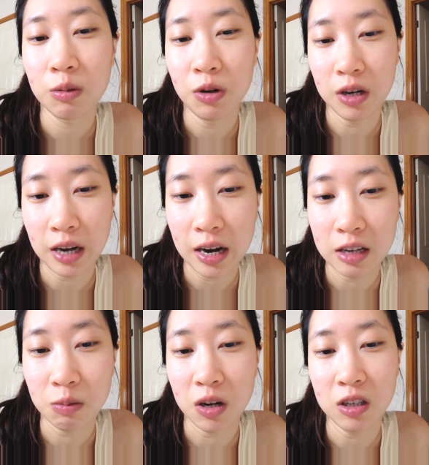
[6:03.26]
communicate
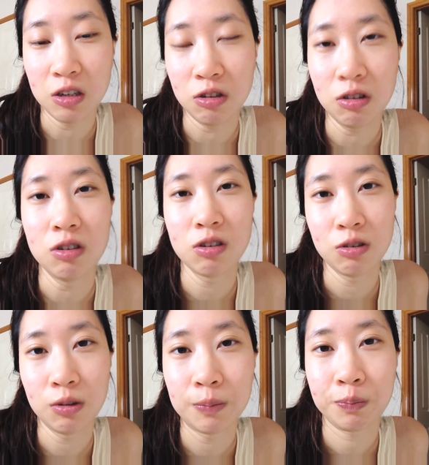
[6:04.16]
as much as you're used
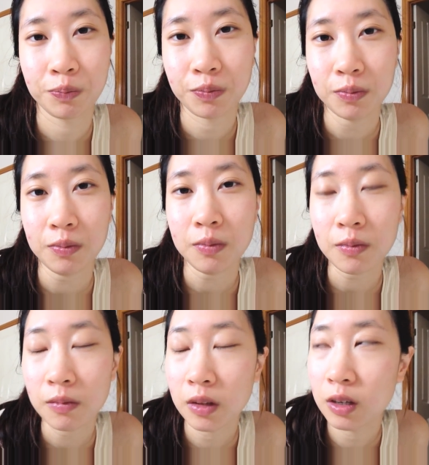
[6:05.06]
to.
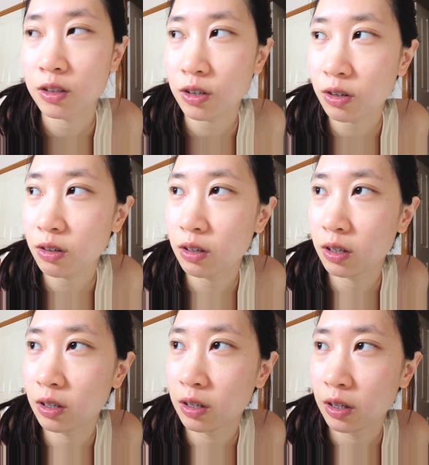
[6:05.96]
So
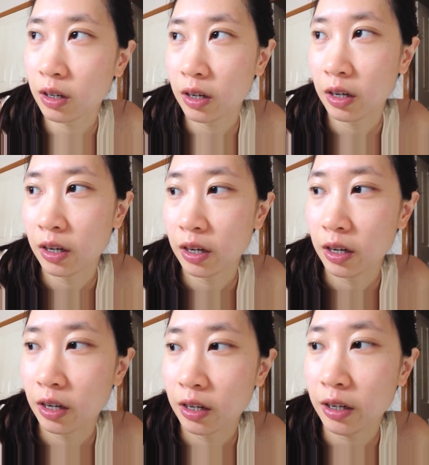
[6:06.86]

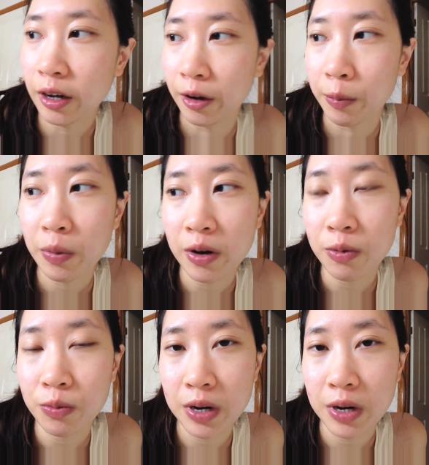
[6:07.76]
yeah, but